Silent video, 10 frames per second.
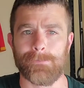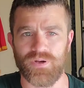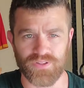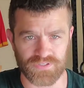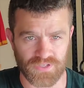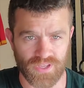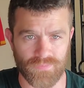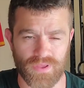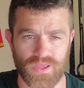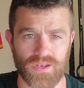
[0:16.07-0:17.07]
Let's get them
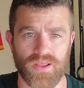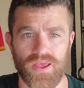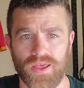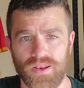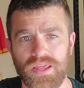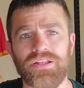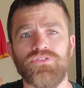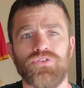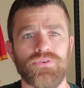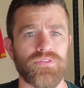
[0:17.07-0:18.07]
in and
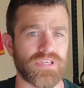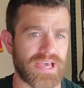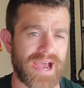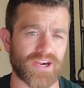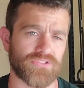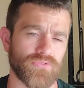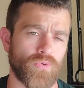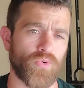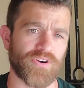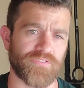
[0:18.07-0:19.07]
into the actual
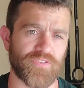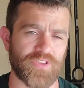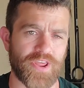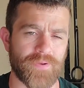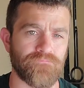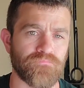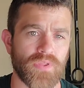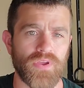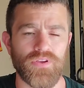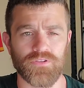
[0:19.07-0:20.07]
work for the day.
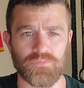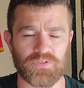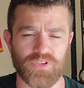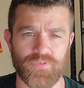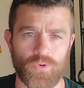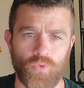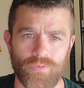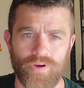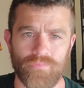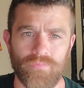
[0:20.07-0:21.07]
Specific
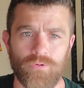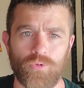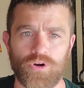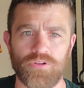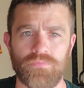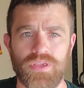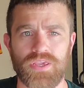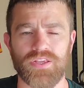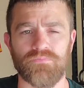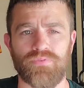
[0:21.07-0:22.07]
warm-up, we're gonna
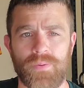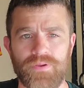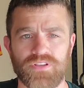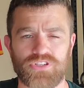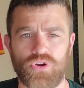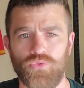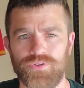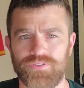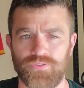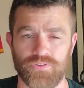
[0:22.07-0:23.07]
be prepping the shoulders
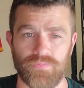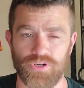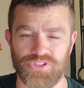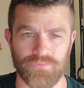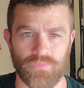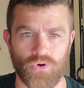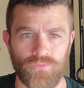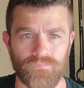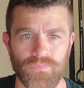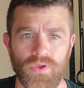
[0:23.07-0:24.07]
for the push and
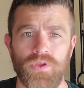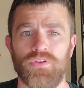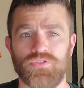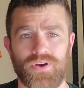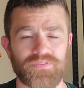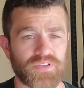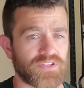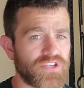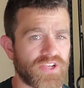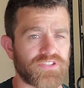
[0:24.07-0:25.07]
pull. So I've
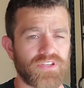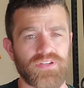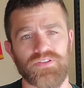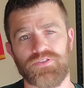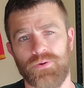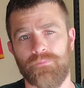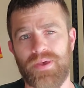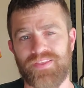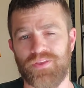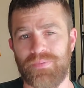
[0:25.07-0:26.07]
suggested some
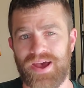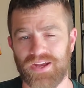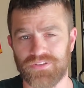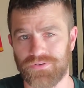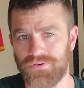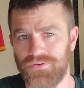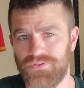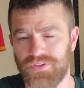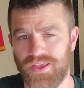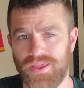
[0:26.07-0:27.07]
banded
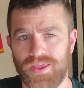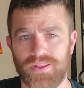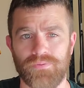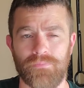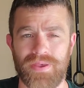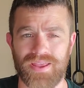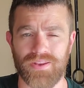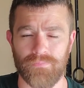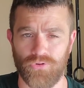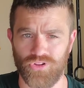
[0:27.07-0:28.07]
pass-throughs and
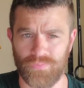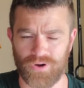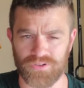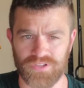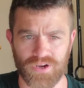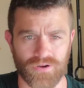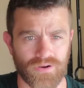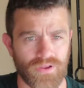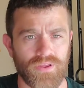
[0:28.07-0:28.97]
banded pull-aparts here.